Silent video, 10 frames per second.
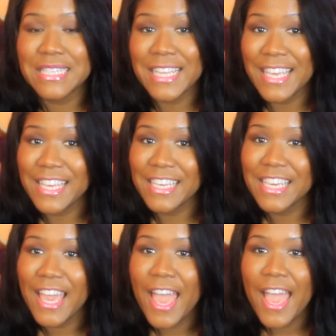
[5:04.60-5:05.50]
Zig.
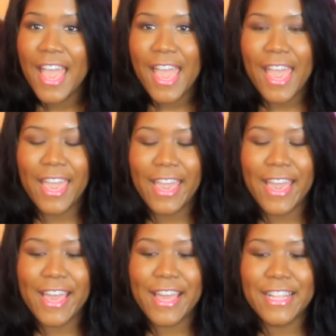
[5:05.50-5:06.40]

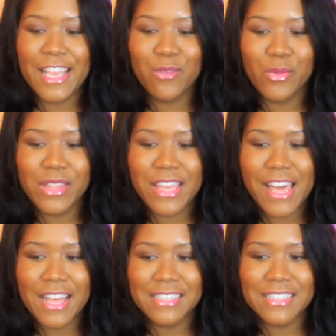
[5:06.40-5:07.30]
And it really
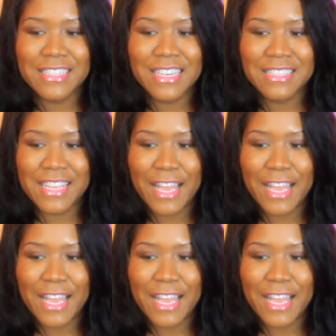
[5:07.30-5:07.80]
kind of sucks.